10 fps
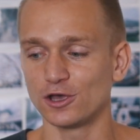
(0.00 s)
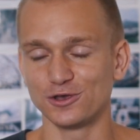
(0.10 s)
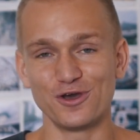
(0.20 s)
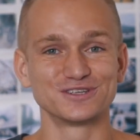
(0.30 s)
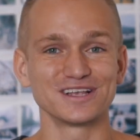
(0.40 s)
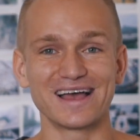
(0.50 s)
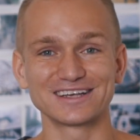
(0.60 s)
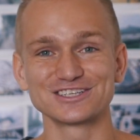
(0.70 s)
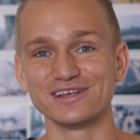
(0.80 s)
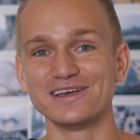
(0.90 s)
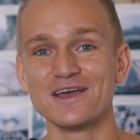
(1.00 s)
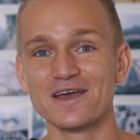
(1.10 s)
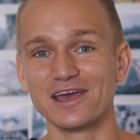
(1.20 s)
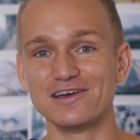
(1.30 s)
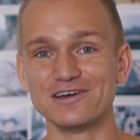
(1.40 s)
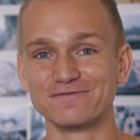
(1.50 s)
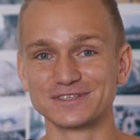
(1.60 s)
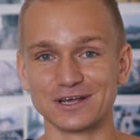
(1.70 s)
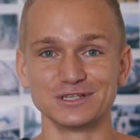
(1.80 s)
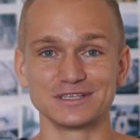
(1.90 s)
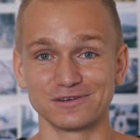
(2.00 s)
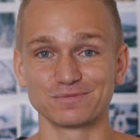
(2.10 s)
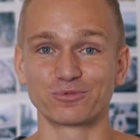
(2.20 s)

Usually actually, if someone's